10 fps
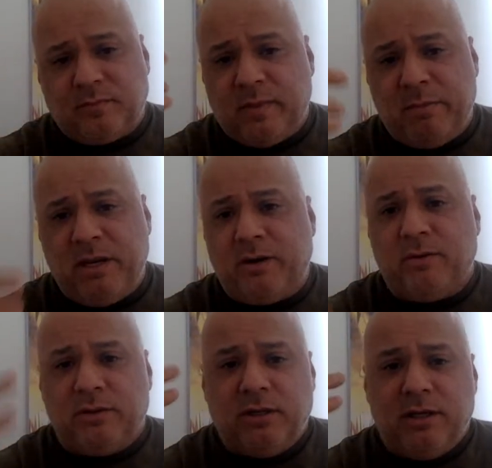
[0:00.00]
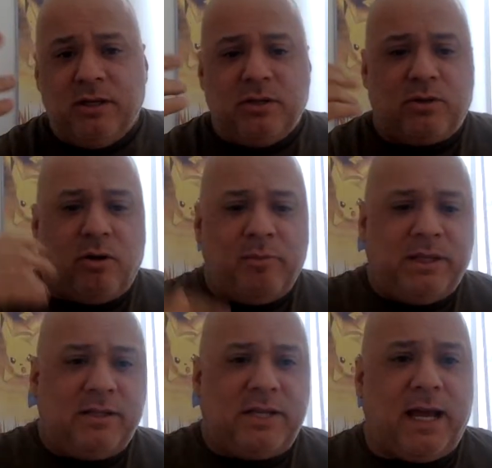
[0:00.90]
Let me know. Throw them in
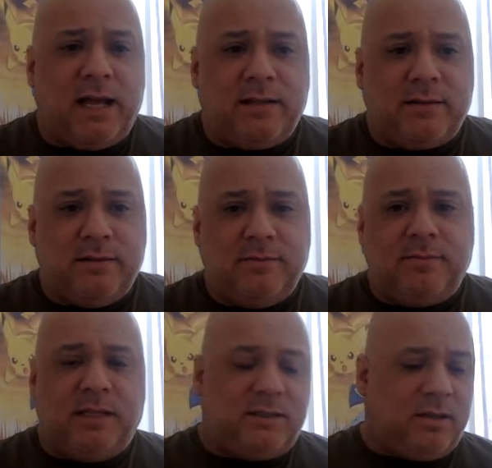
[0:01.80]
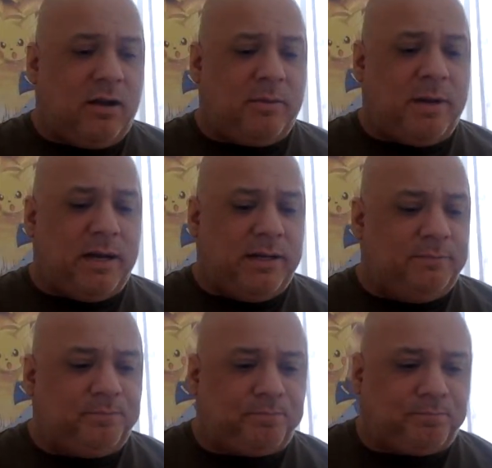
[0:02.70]
the chat. Let's talk about it.
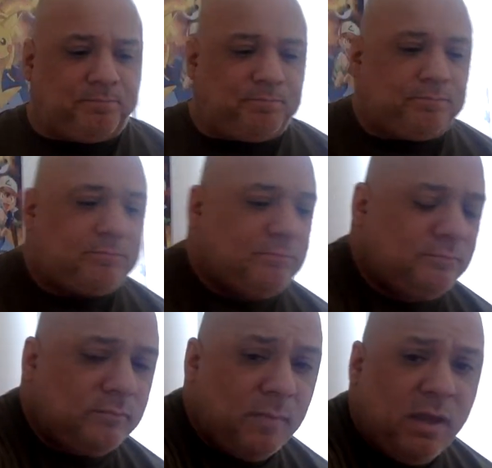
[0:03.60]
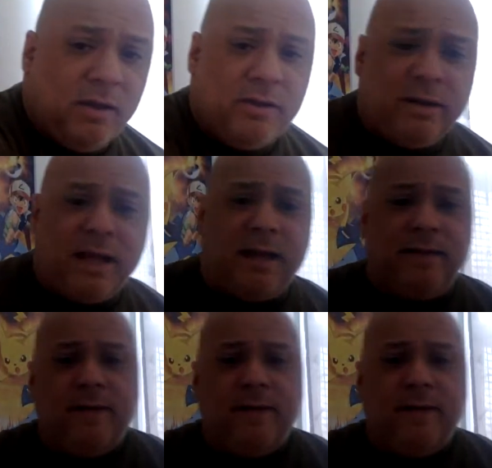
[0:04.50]
Other than that,